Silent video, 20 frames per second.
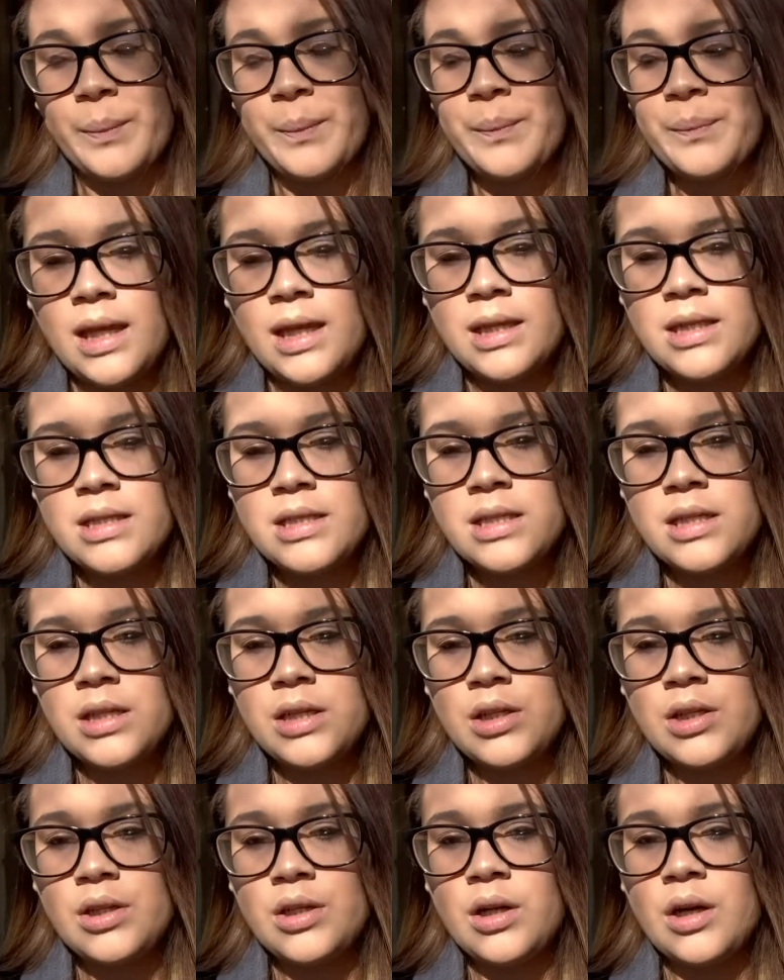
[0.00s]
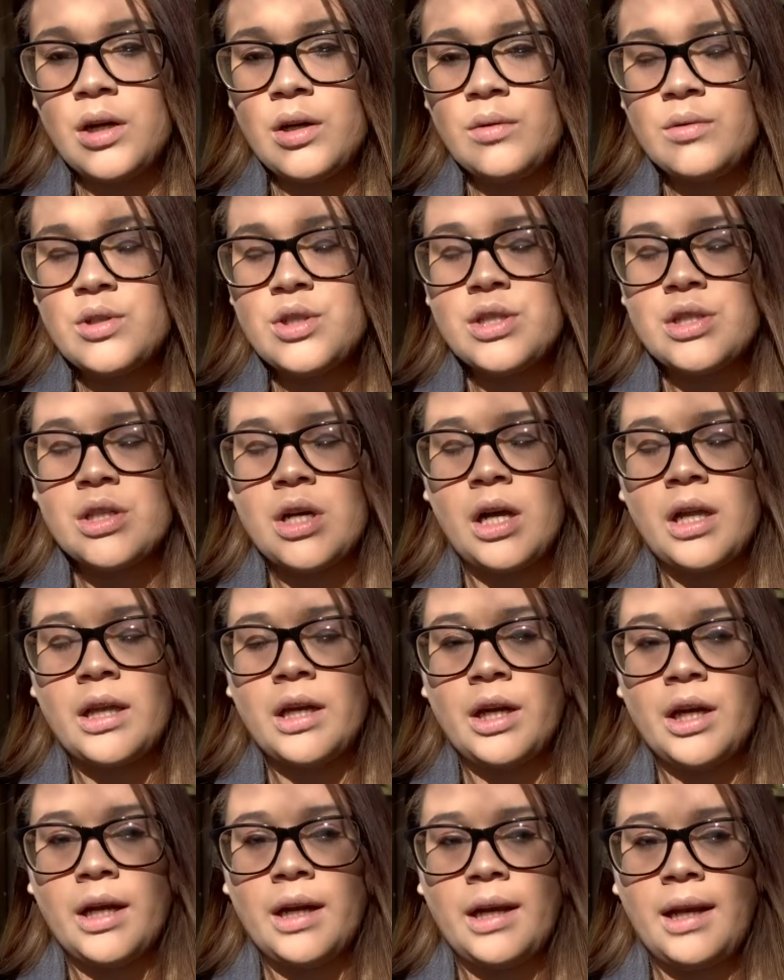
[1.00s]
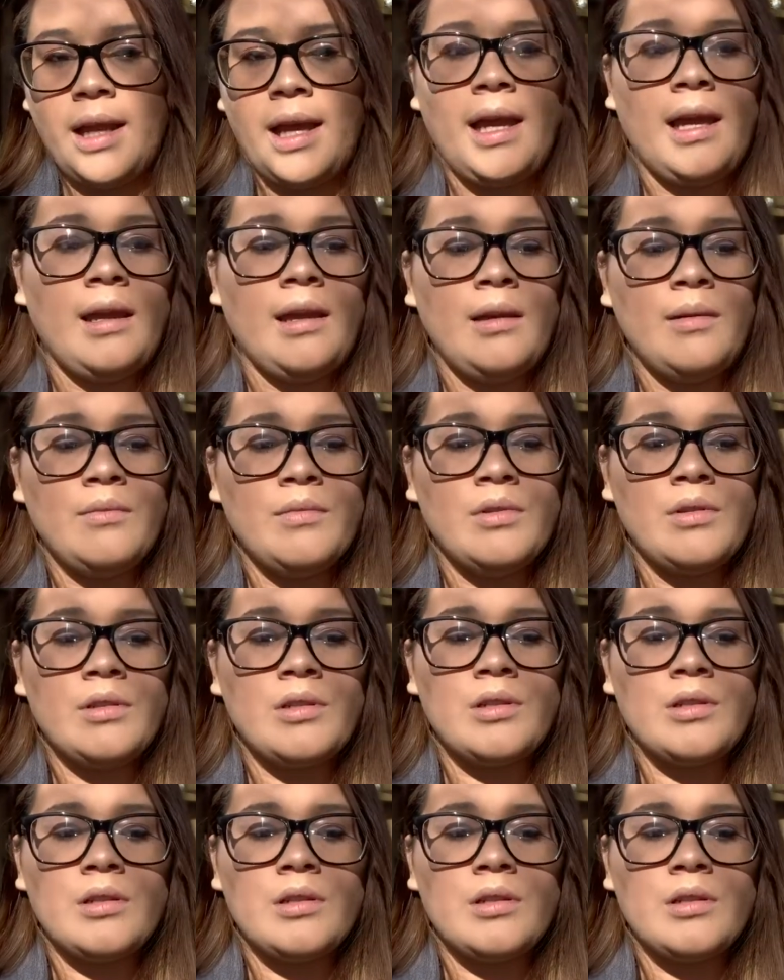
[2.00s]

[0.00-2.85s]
And, you know, she's calling her name.